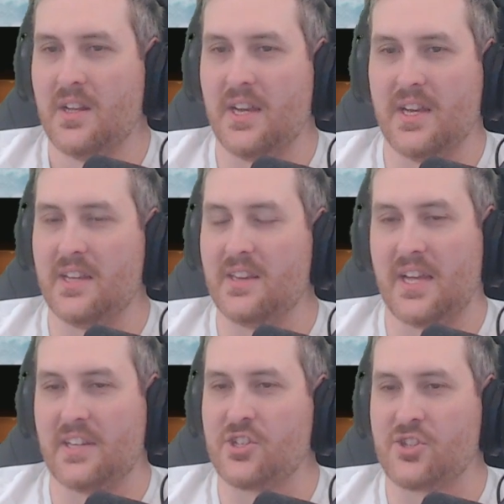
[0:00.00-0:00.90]
It
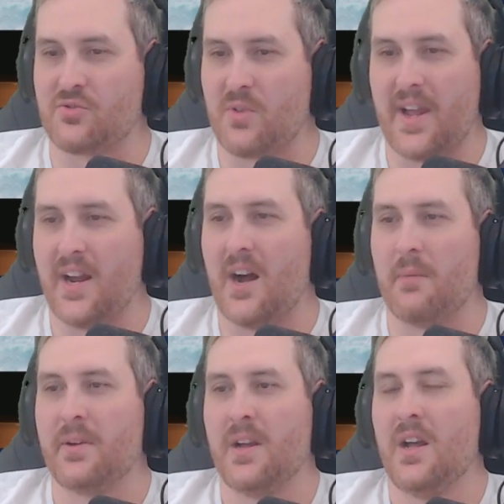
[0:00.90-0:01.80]
like straight
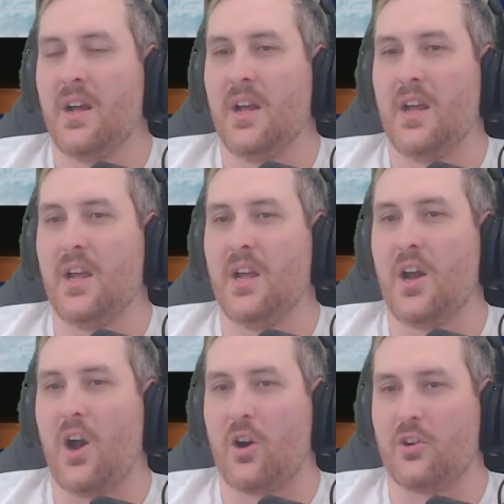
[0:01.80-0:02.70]
up,
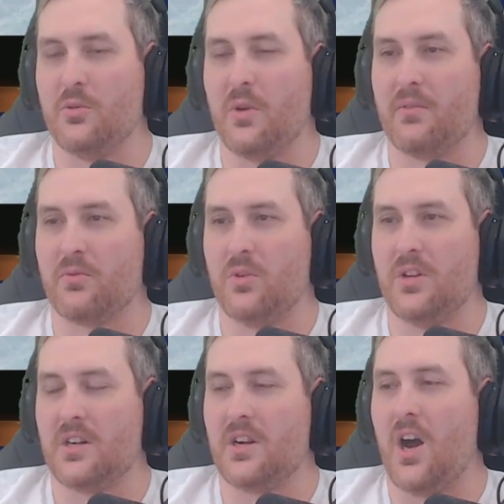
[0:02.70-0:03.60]
are you a
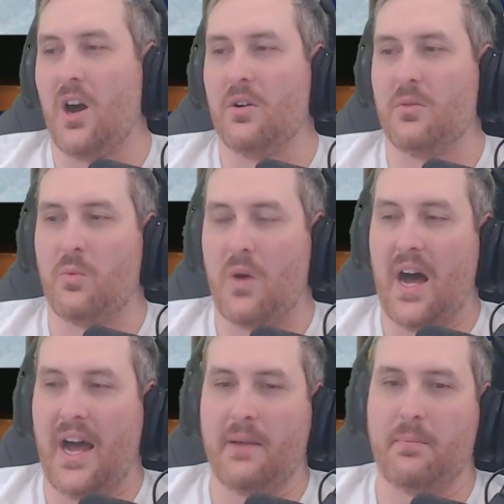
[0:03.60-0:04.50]
ruler? Oh,
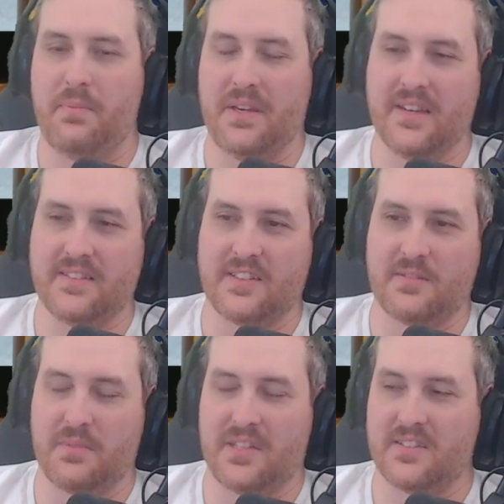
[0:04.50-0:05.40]
why? Because
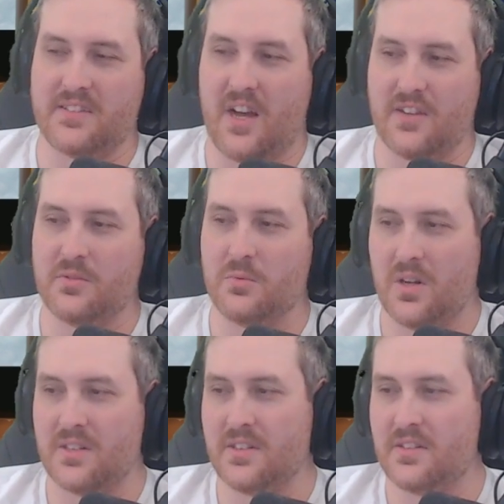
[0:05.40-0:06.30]
Nasu
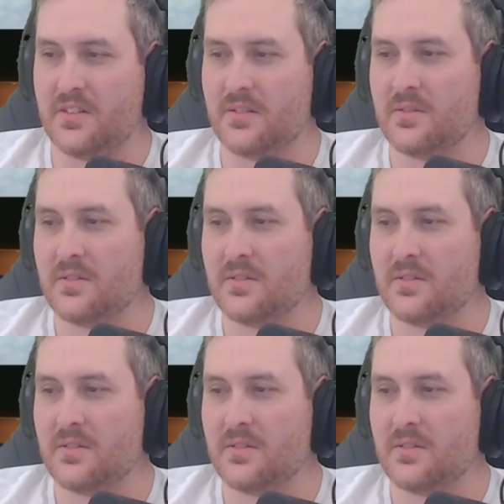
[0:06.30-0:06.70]
wanted to.